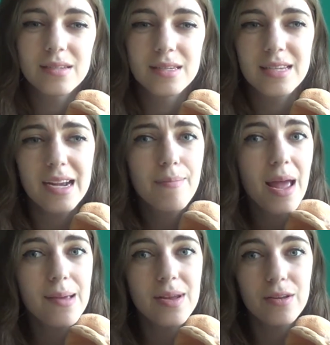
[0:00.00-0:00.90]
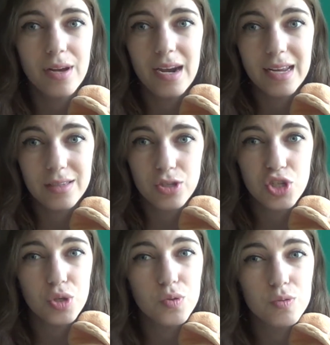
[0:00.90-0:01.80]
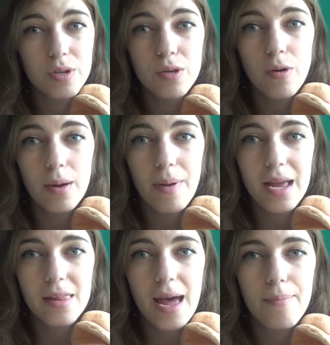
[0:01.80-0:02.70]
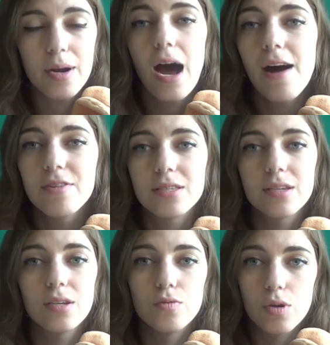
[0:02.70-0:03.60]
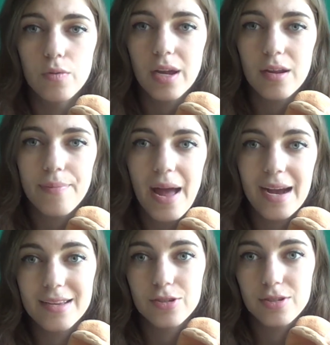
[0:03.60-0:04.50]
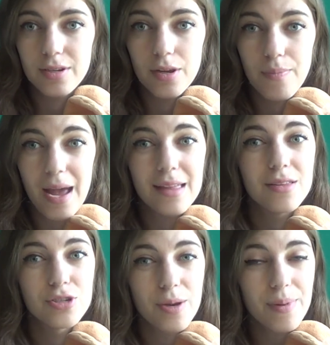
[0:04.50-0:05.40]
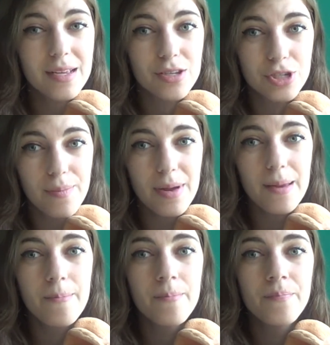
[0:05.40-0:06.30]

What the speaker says: The second payment you kind of get to choose when you want to pay that, but obviously you don't get your package until you pay the shipping to ship it.